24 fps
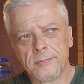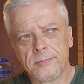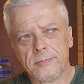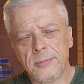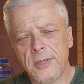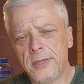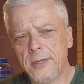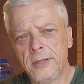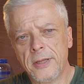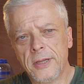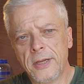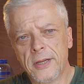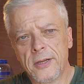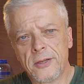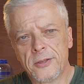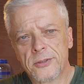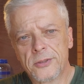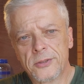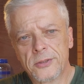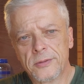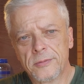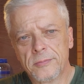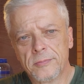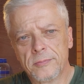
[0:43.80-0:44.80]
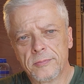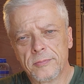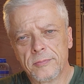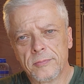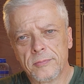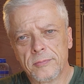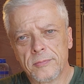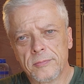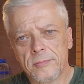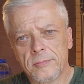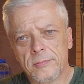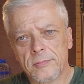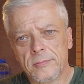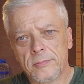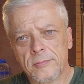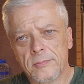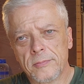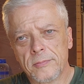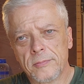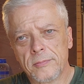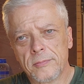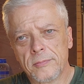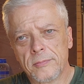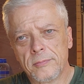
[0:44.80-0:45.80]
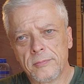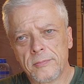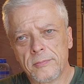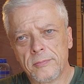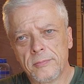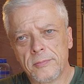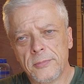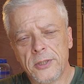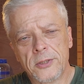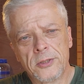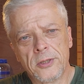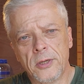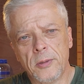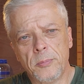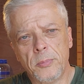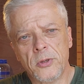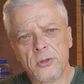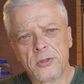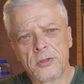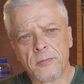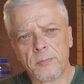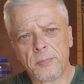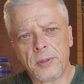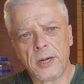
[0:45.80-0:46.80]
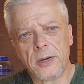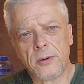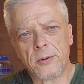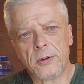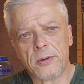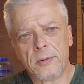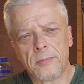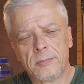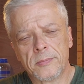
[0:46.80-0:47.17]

Anything else, it's an abuse of power.